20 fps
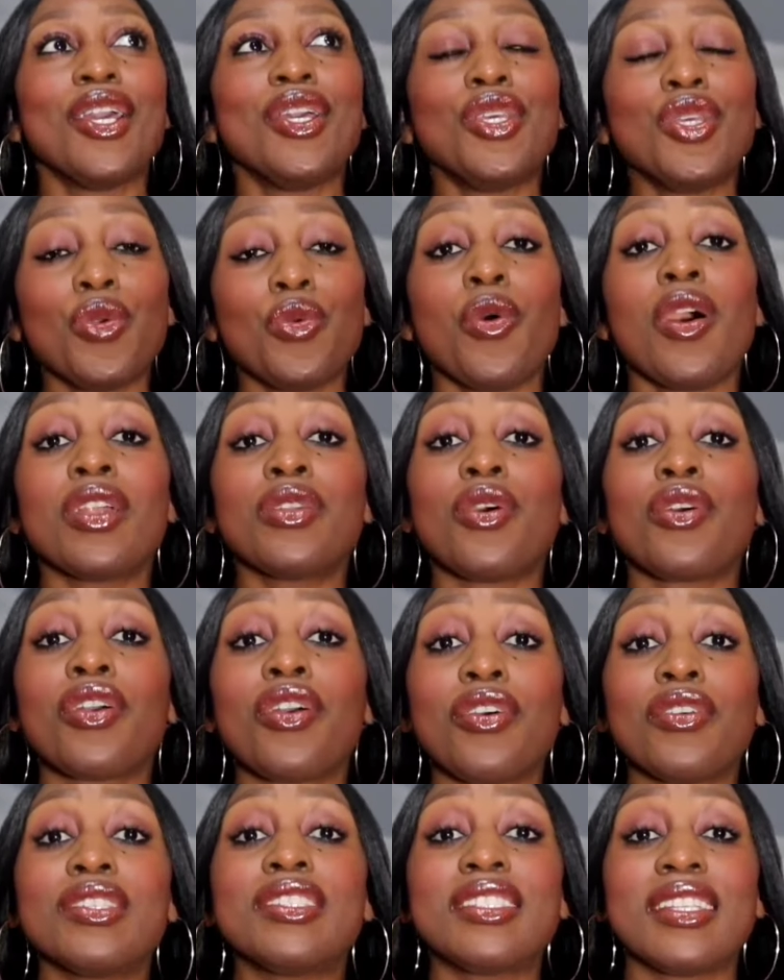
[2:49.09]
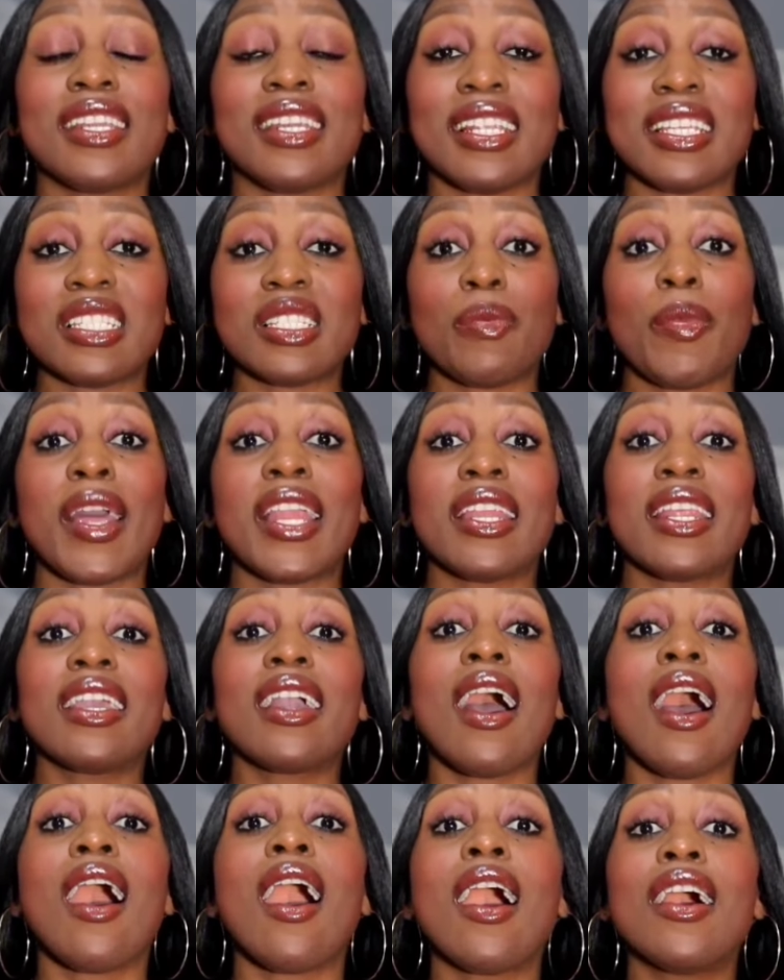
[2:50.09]
you are not constantly spending
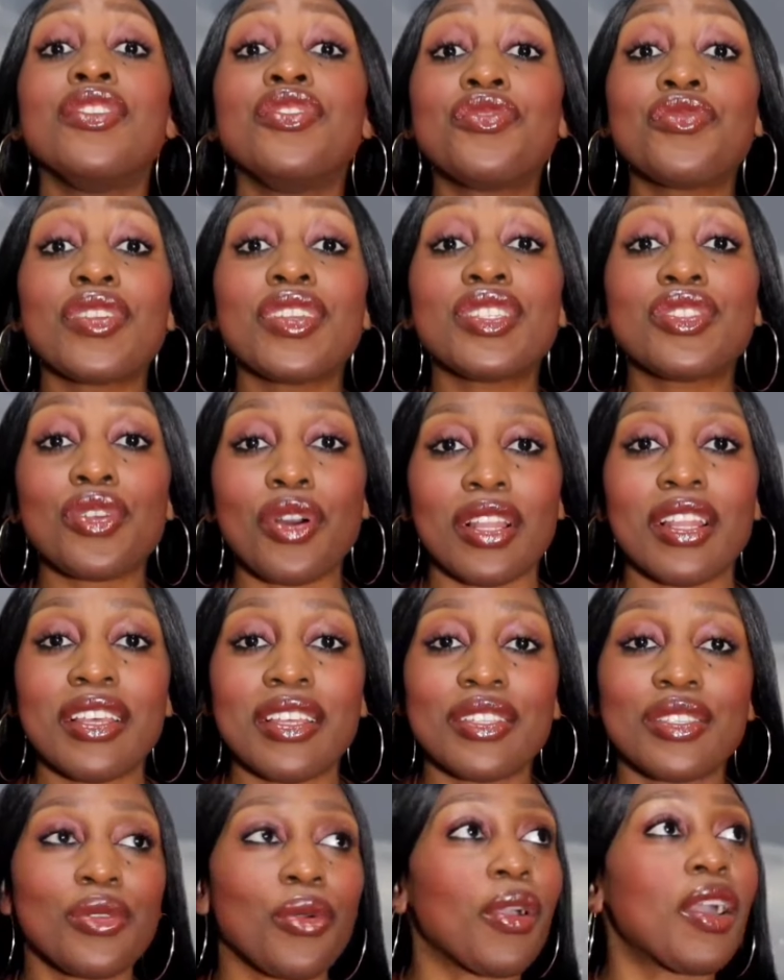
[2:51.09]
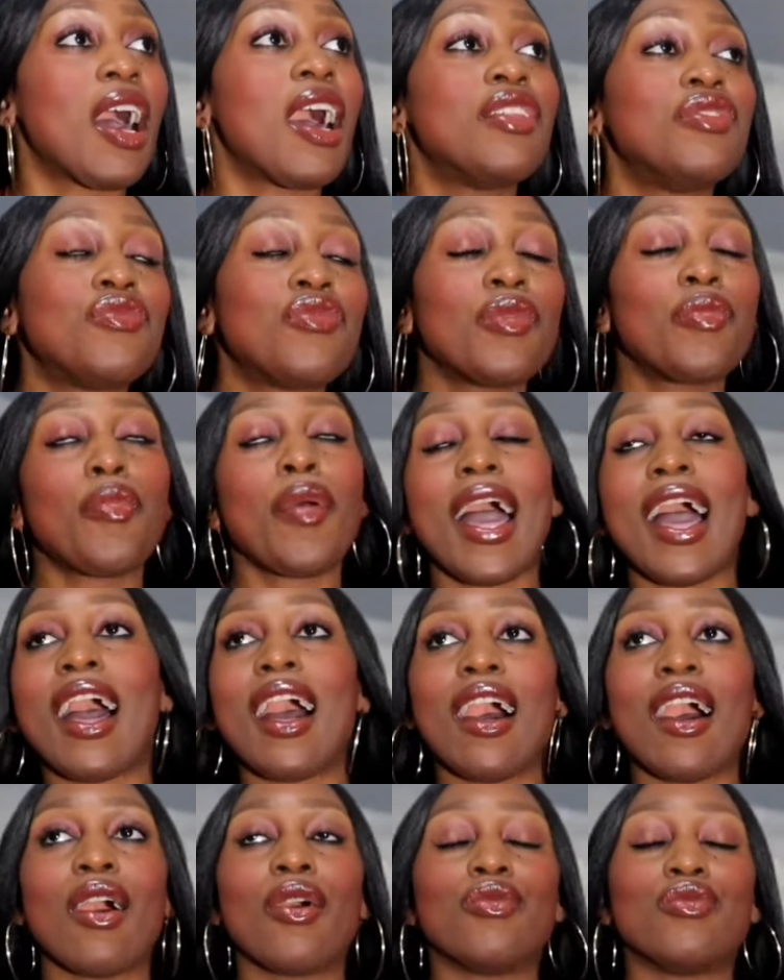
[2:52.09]
a hundred dollars or a hundred
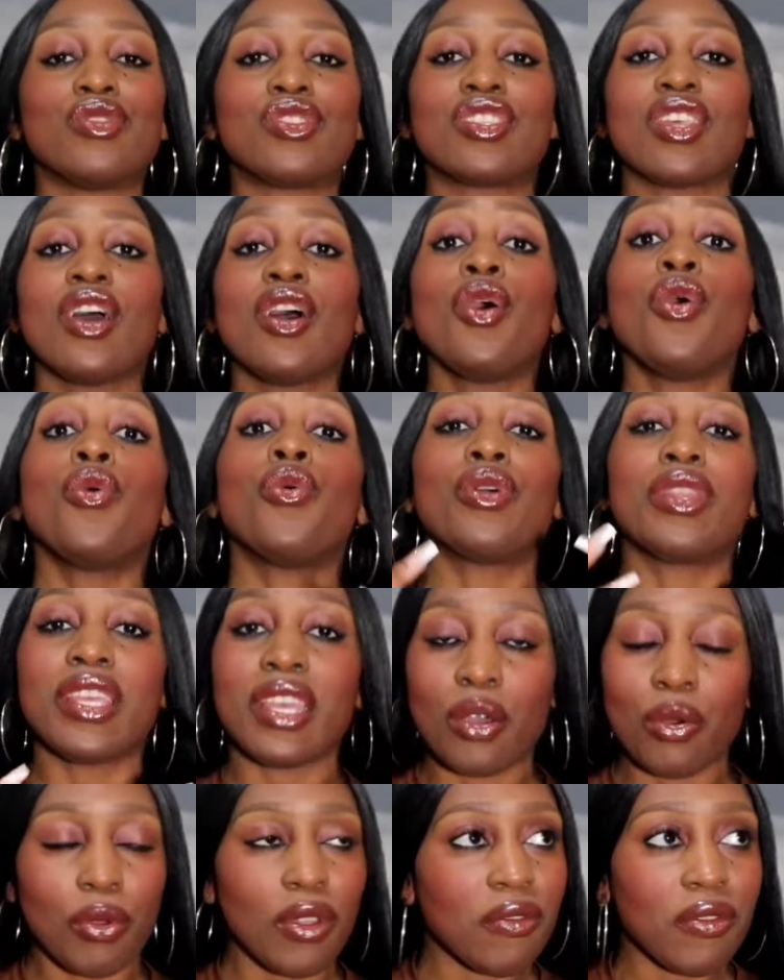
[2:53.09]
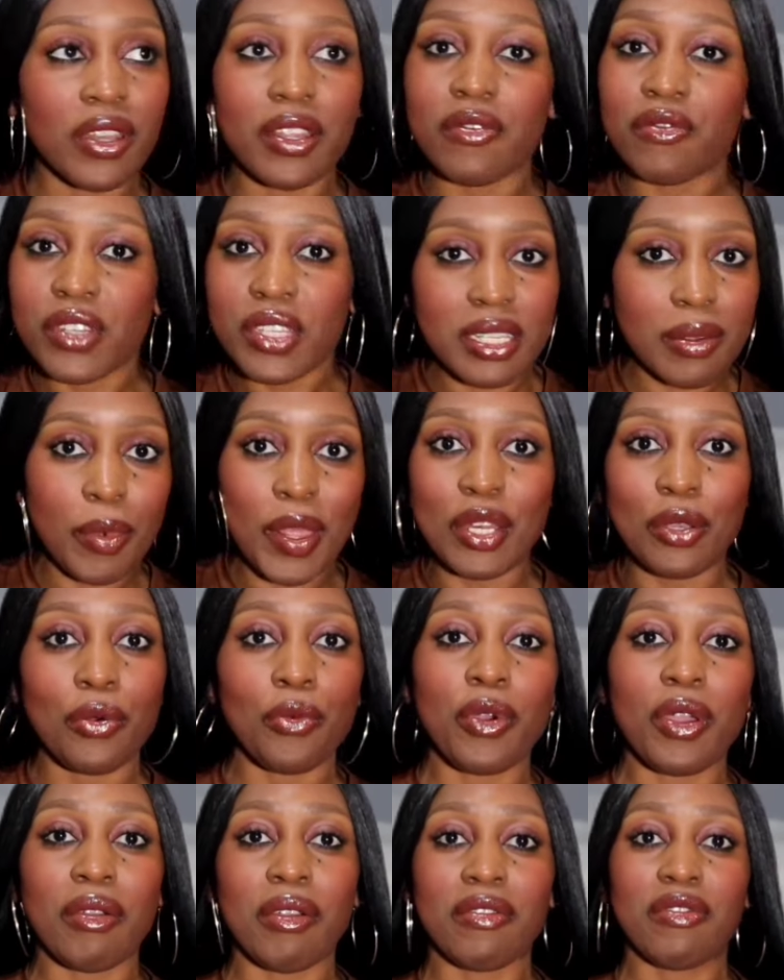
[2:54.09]
pounds or the equivalent, depending on
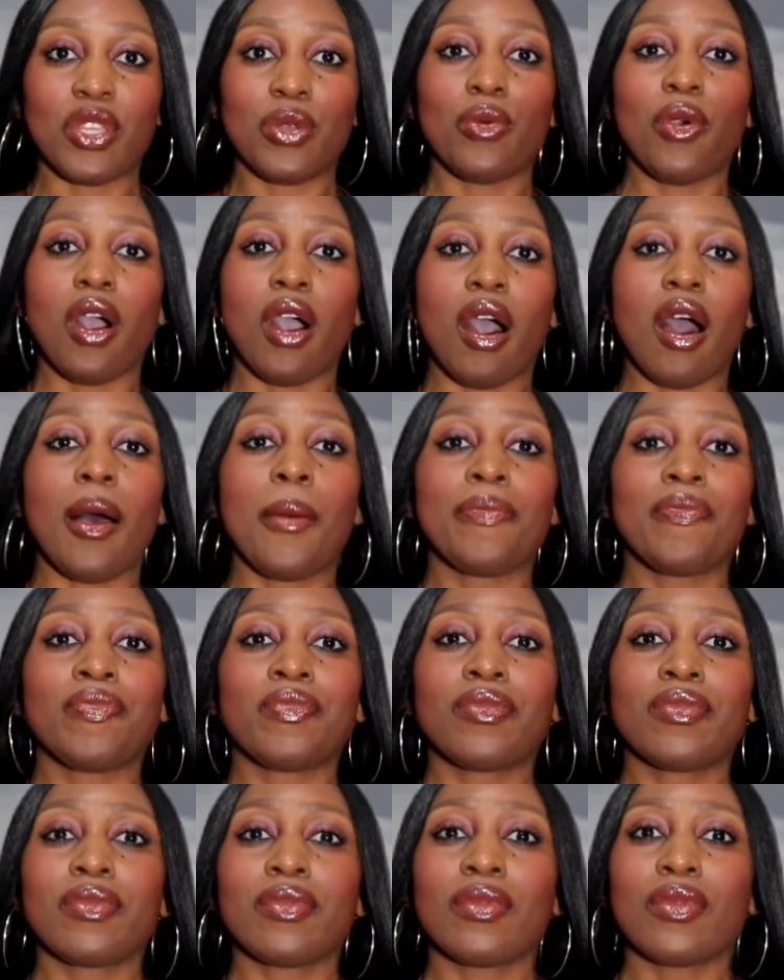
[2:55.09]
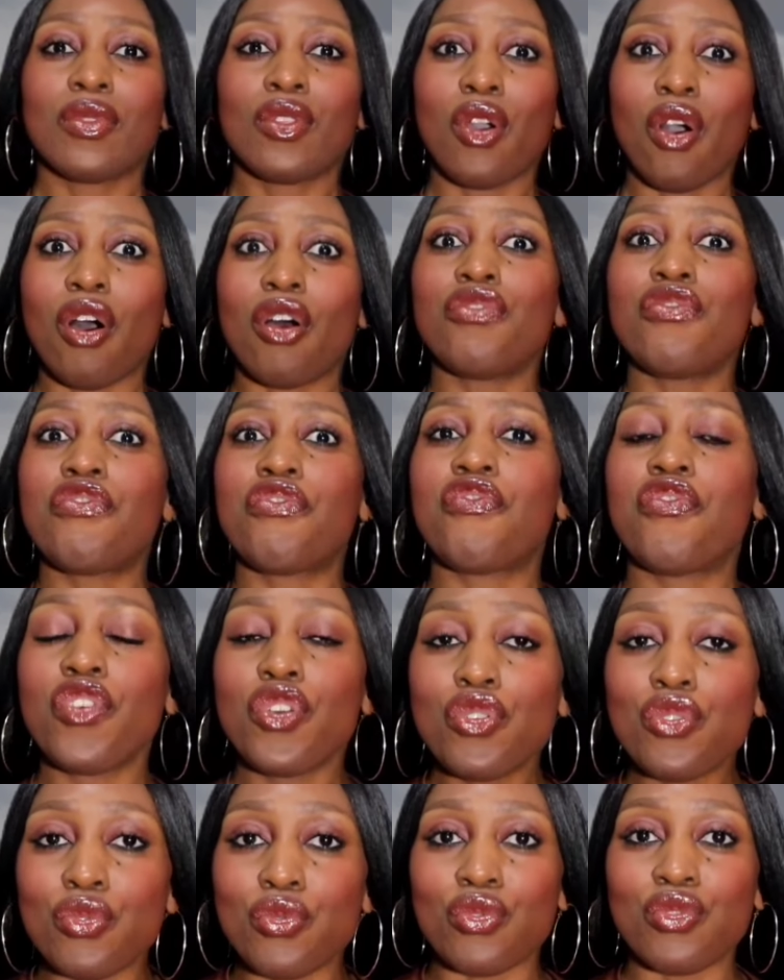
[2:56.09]
wherever you are, on
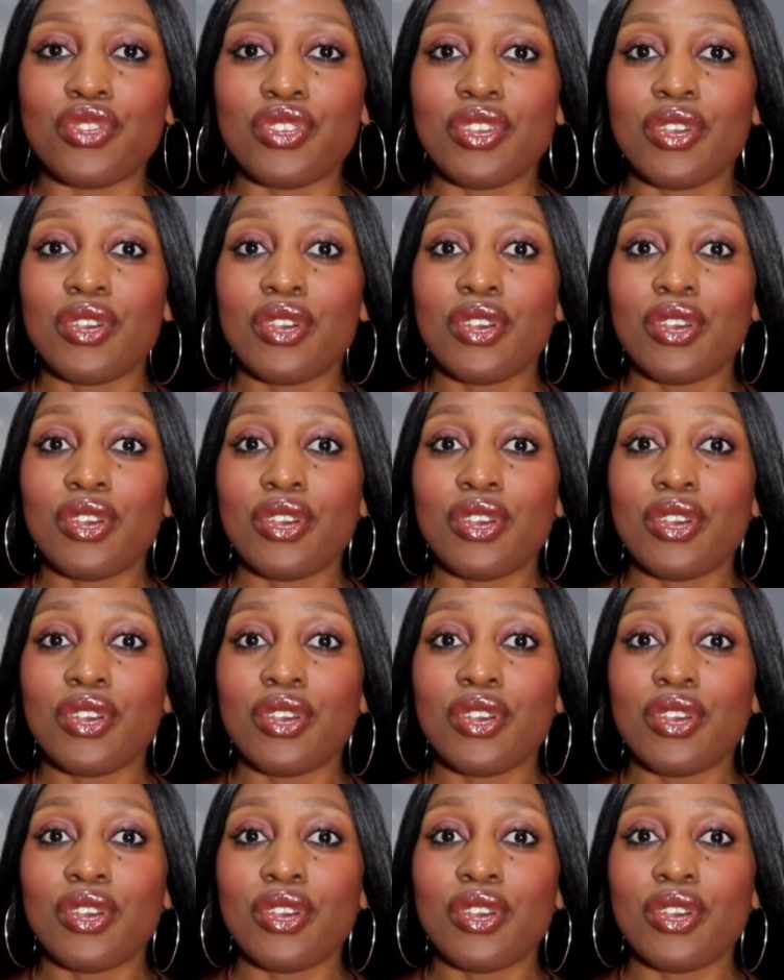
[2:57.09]
food